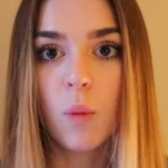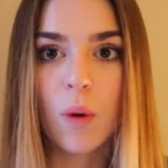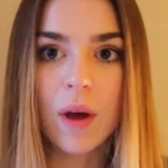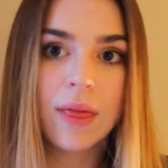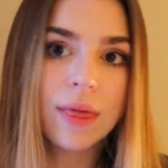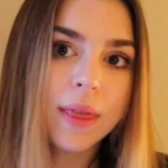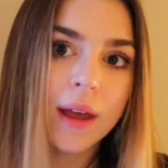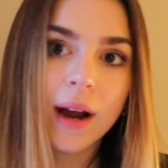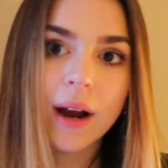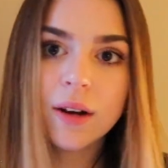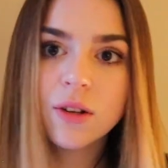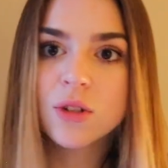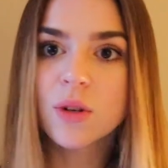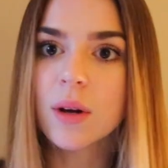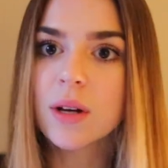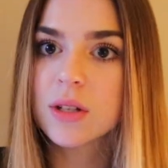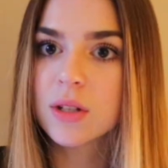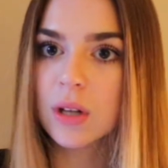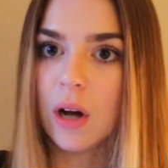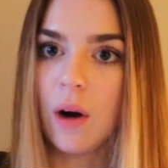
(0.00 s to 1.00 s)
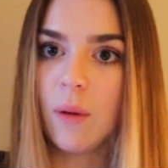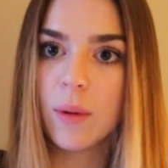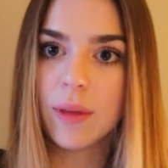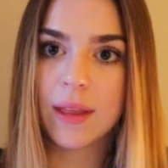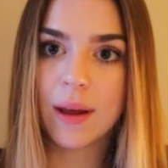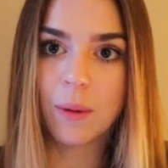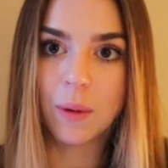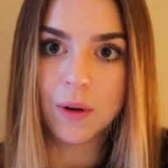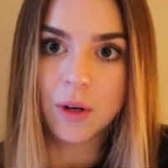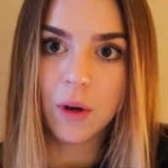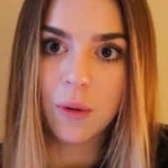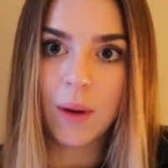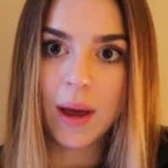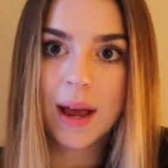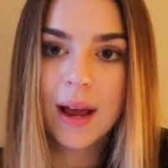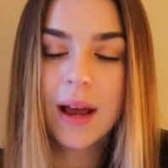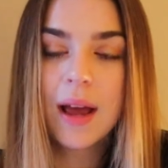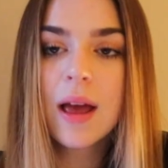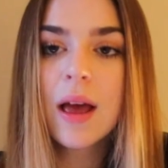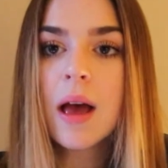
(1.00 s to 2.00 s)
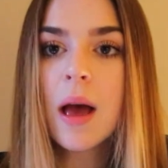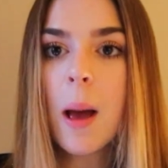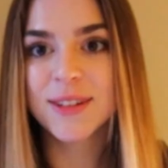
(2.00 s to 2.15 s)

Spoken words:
went there, so I saw what they were doing.